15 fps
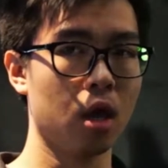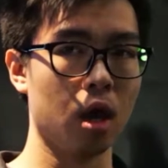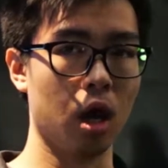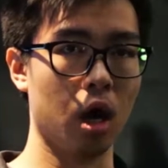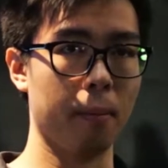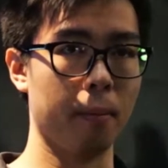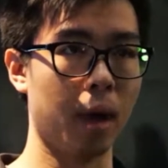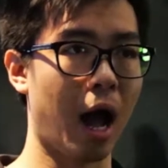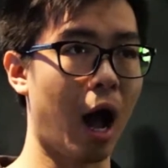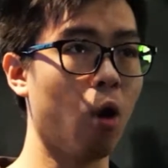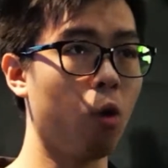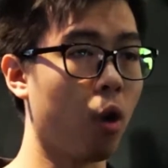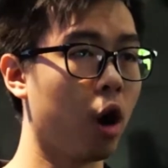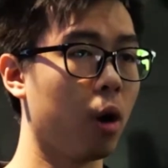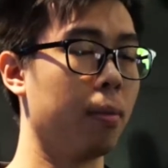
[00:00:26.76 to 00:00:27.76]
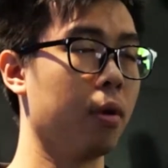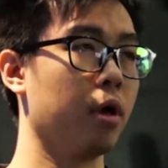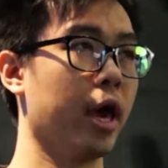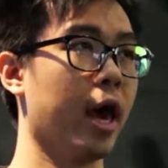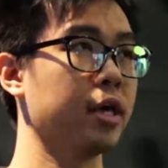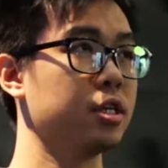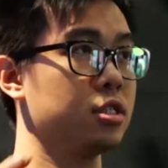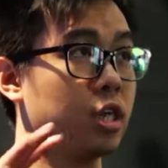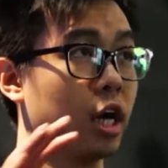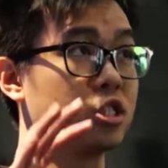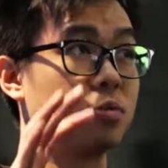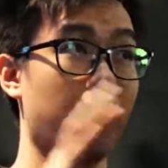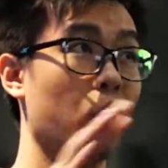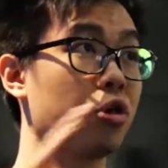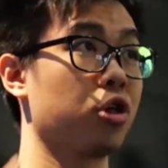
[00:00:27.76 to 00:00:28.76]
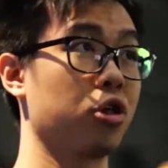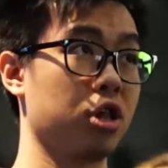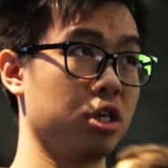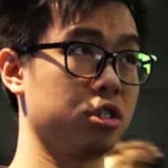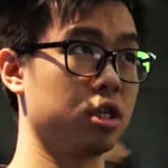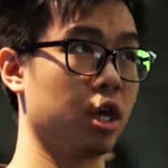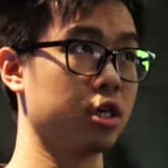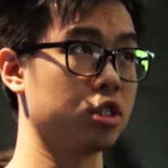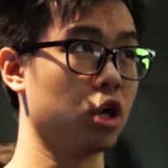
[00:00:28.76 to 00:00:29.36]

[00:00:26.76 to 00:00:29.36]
Our wearable does both of these things.